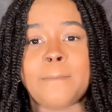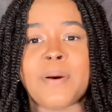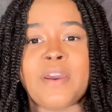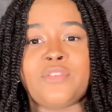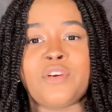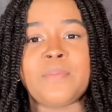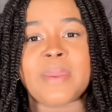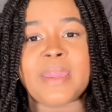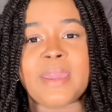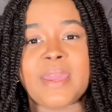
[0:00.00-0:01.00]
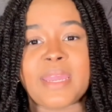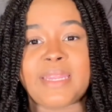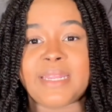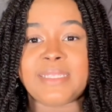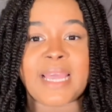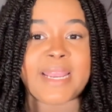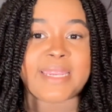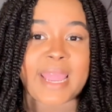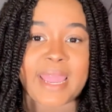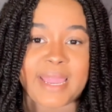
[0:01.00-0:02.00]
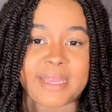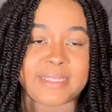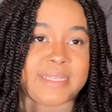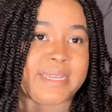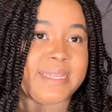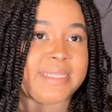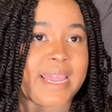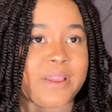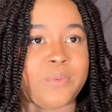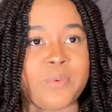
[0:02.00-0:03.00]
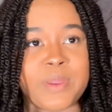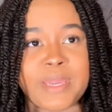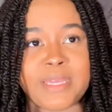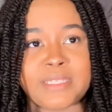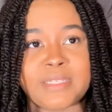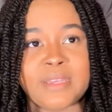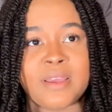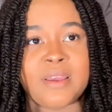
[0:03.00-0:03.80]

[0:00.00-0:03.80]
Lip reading: But for me, it didn't take days. It didn't take weeks.